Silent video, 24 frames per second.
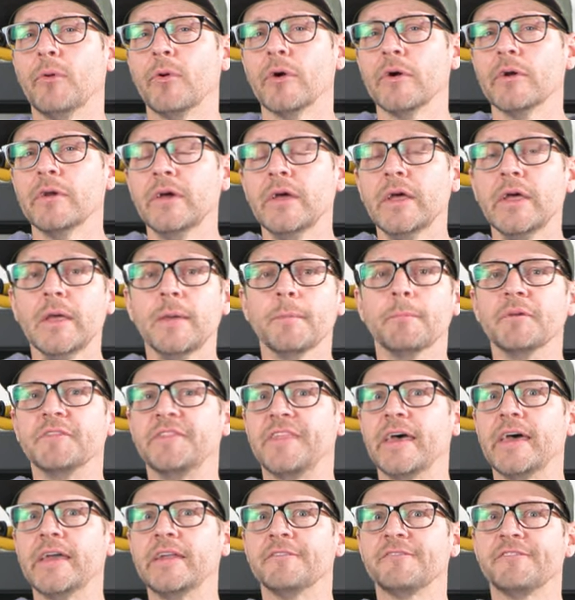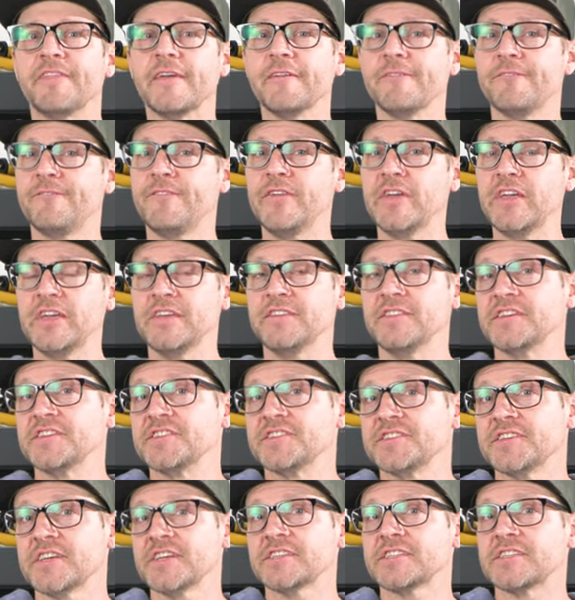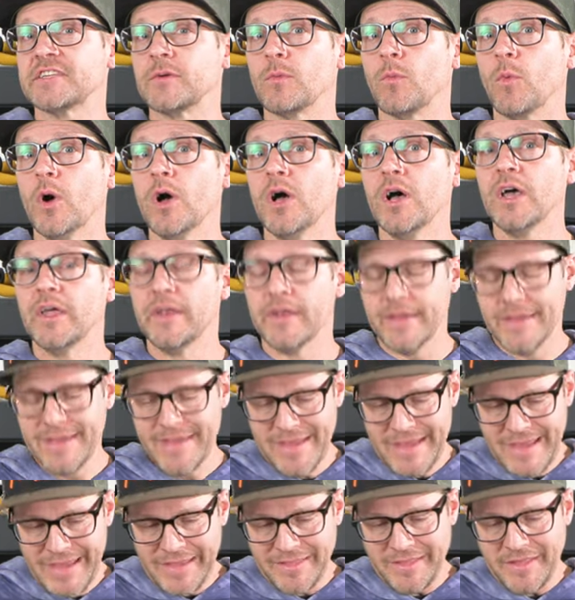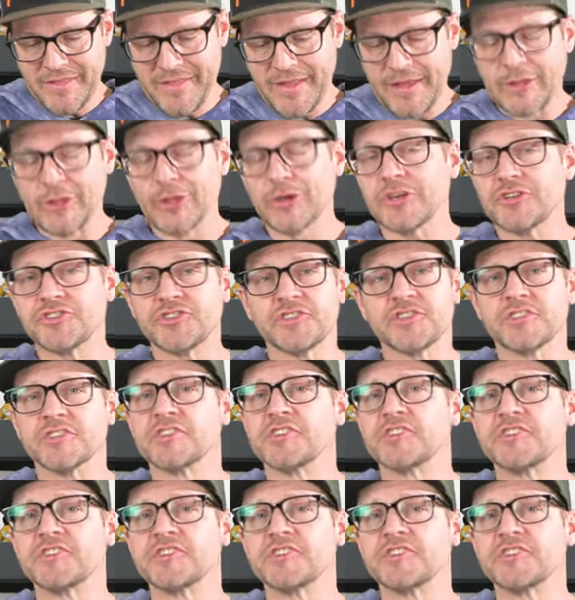board, but then if they fit in the 61 and then they look at just the